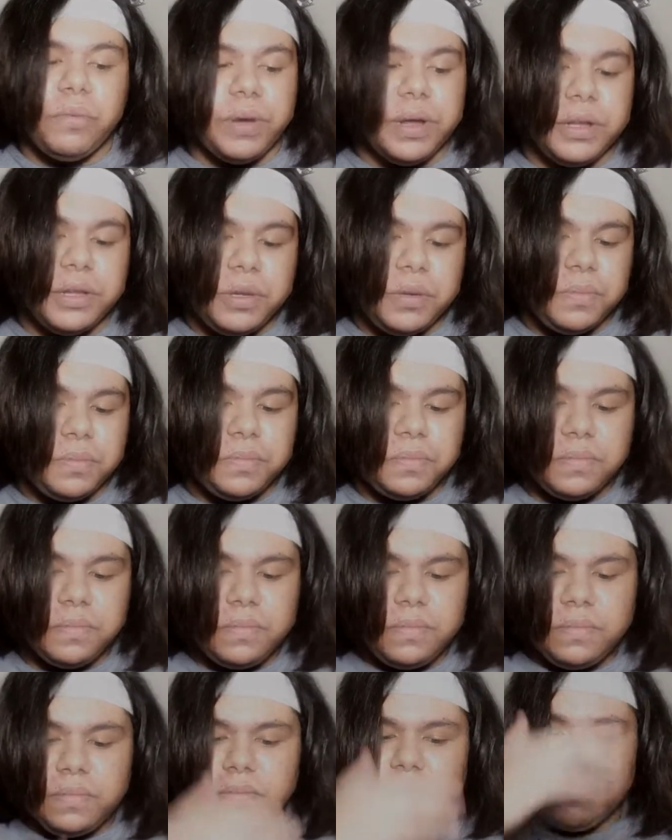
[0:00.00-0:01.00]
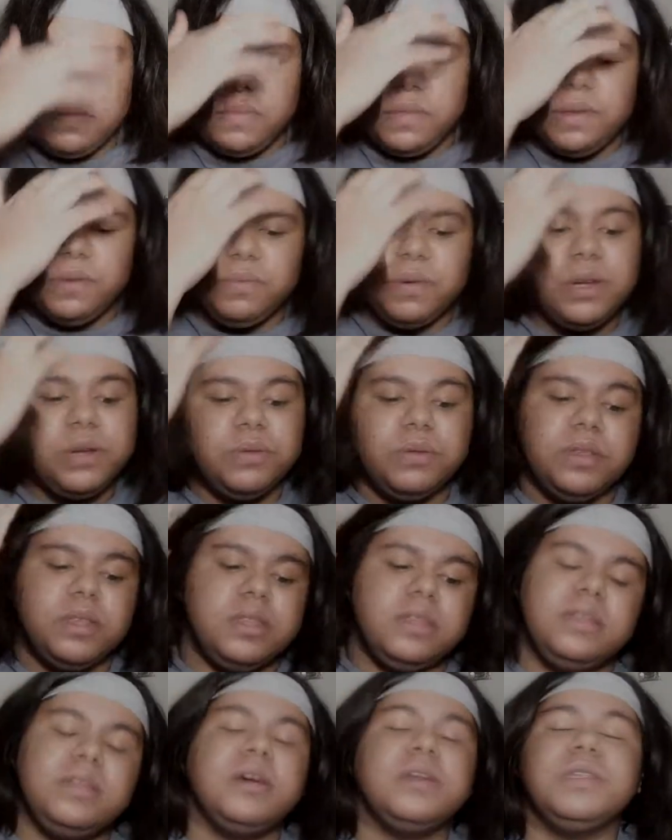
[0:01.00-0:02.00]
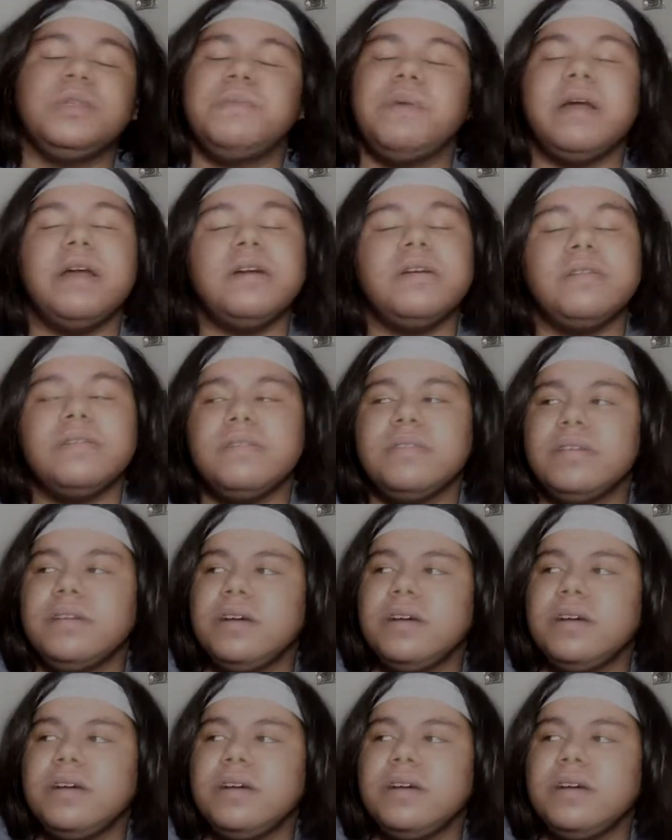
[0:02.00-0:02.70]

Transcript: Witch. Witch was tons better.